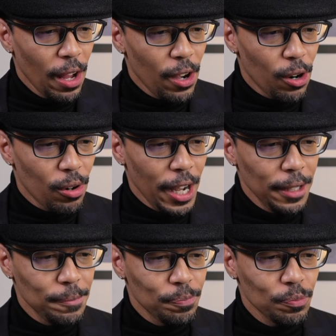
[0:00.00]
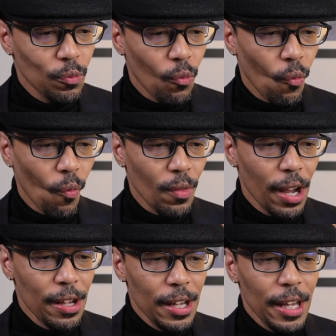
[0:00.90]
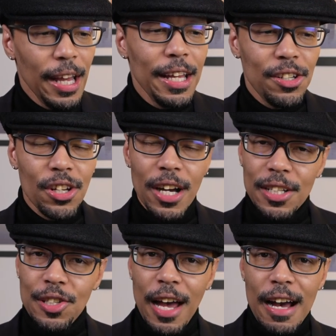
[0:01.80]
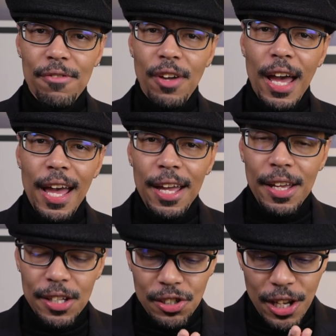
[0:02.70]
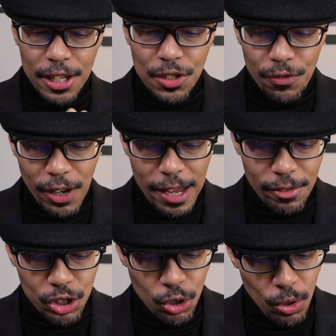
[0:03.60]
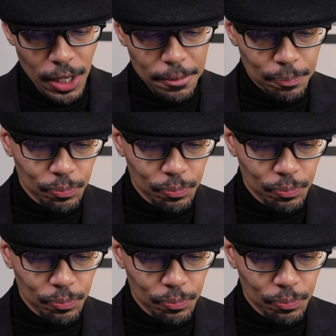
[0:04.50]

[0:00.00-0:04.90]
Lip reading: All right. It does have a intense flavor to it.